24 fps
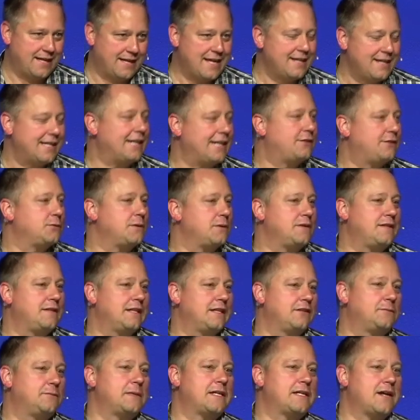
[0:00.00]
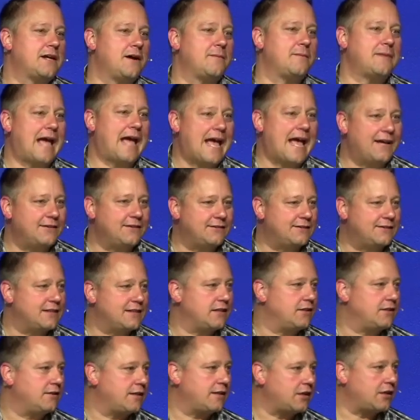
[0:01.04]
That's when things become as
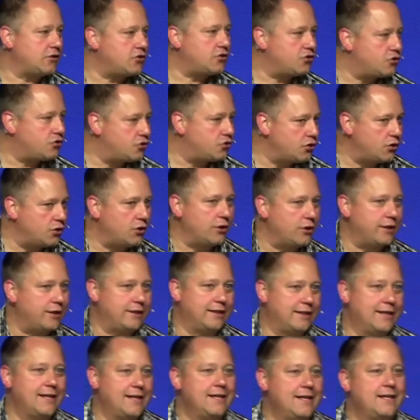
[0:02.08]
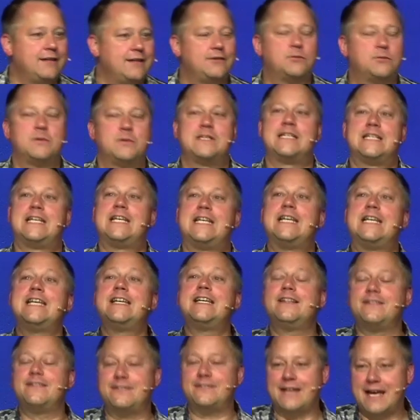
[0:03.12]
they, they should, is when he
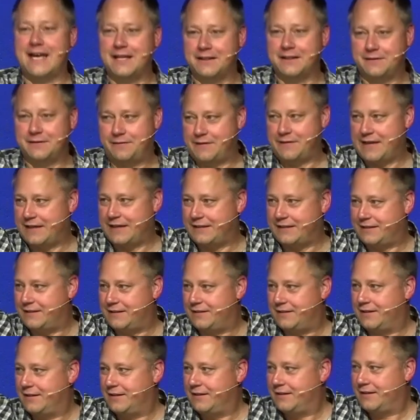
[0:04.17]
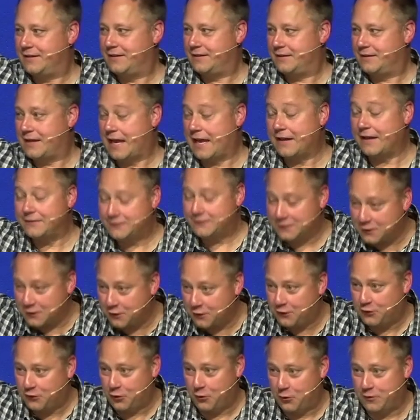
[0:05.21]
is elevated as the
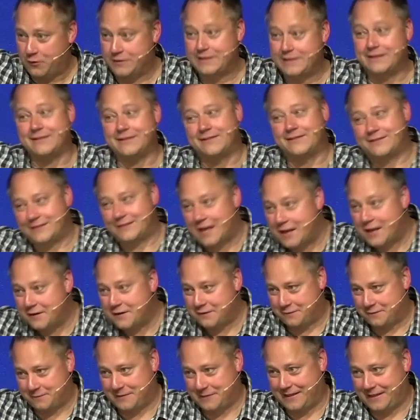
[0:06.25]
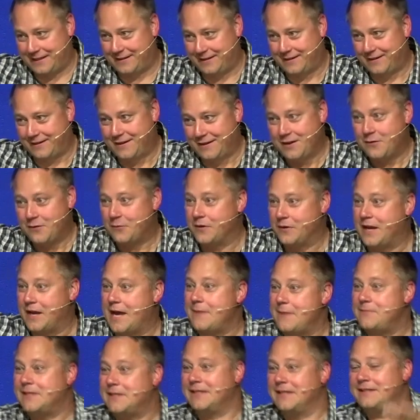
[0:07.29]
authority instead of me. When I
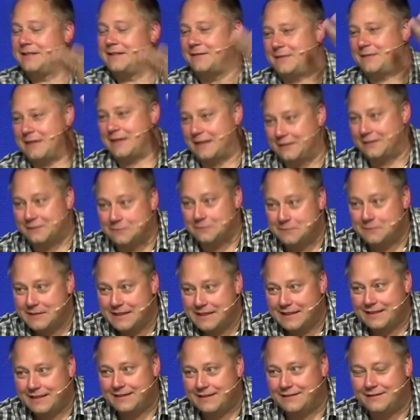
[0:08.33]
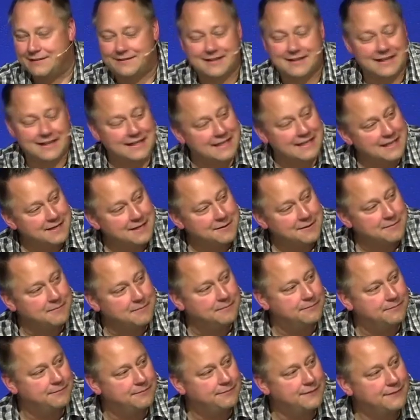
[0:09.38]
begin to think it's me instead of
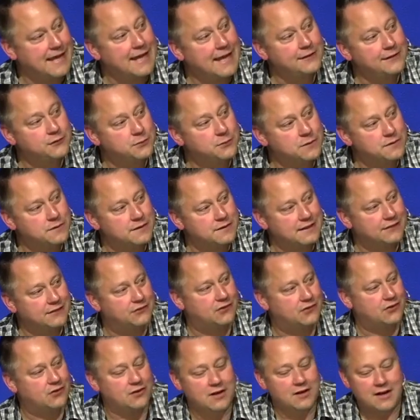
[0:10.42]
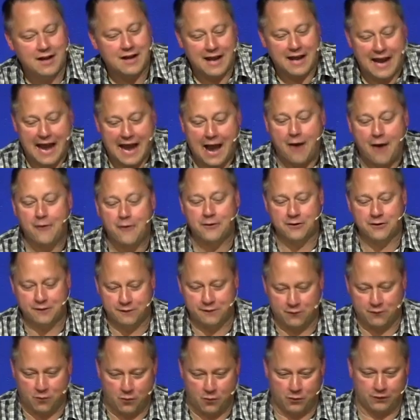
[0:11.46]
him, that's when things are out
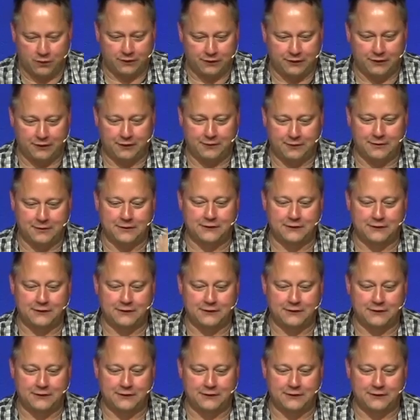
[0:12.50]
of order. And